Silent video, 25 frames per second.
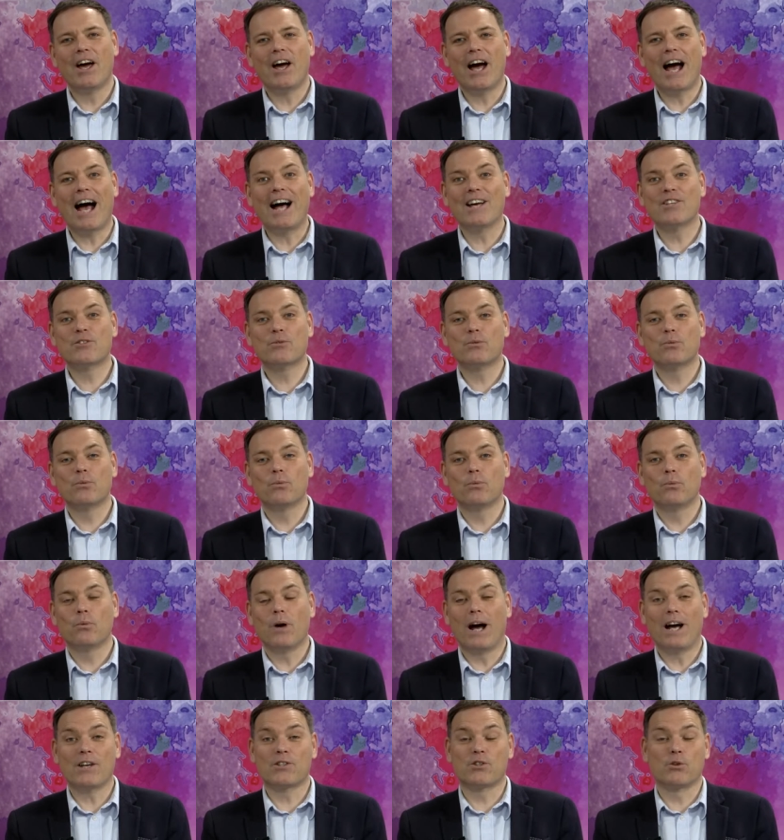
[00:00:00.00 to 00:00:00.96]
as
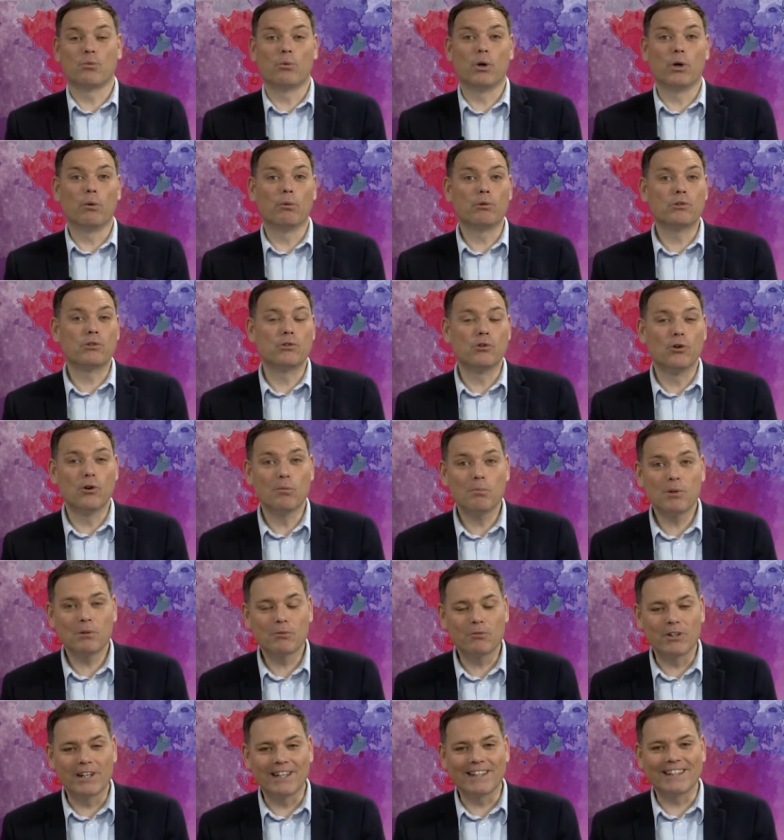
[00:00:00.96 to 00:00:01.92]
the world was normal,
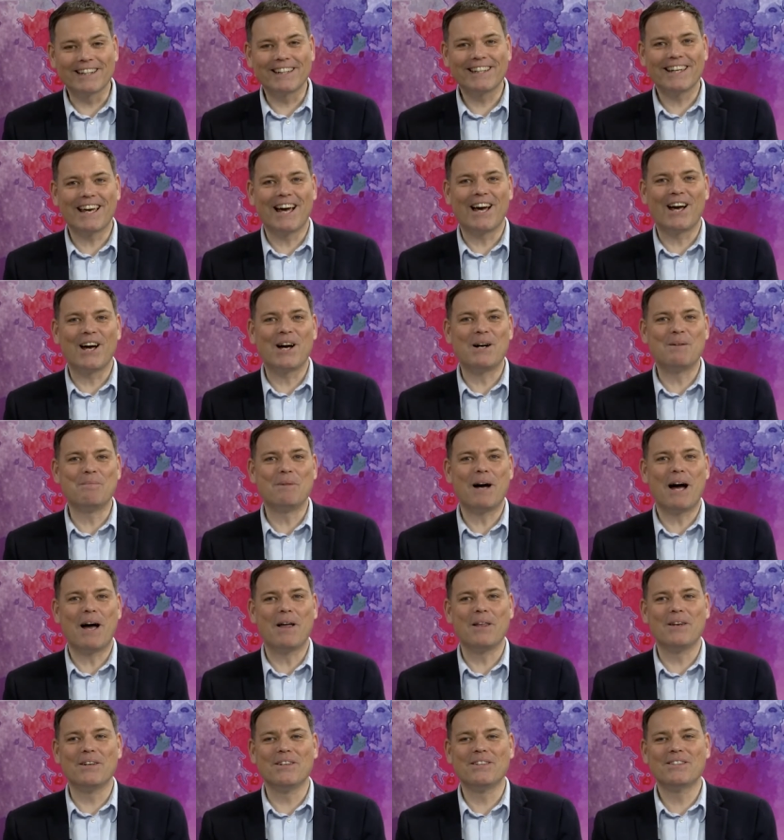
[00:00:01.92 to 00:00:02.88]
really,
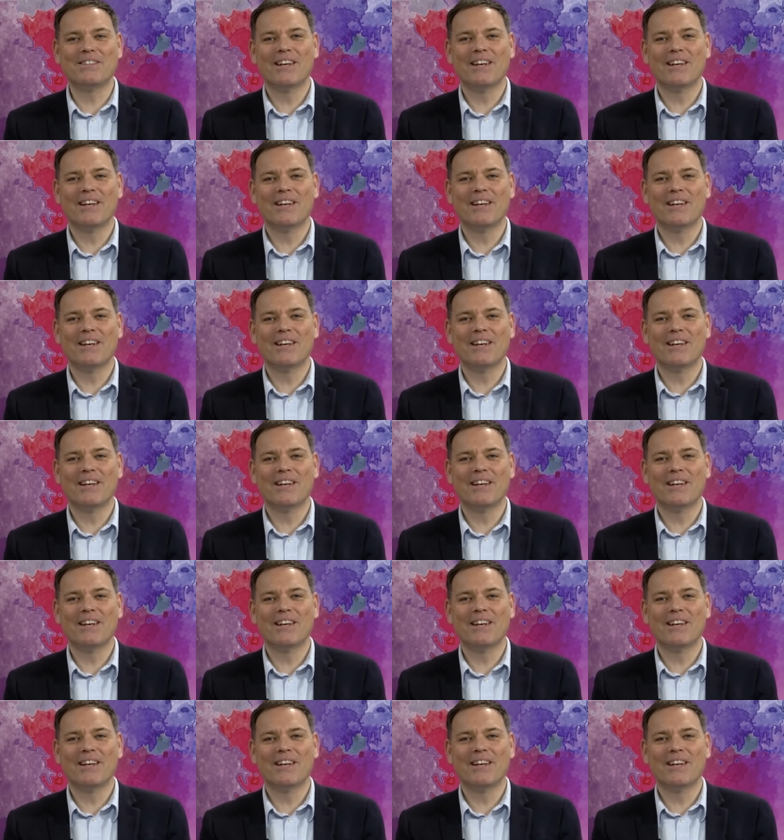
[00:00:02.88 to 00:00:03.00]
and